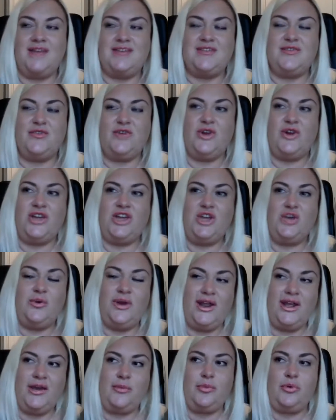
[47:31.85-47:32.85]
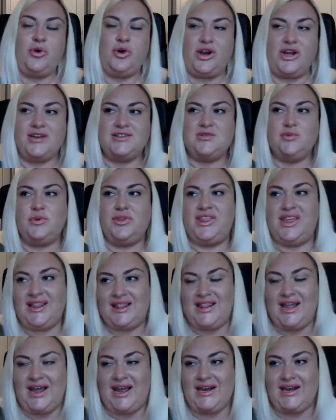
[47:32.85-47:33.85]
a very unique product
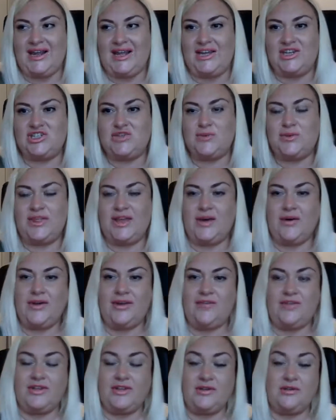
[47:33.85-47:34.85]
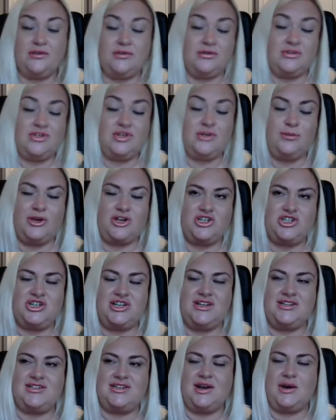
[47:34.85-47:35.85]
within that niche without giving too much
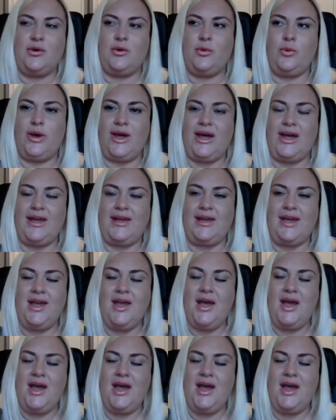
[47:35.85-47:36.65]
detail away.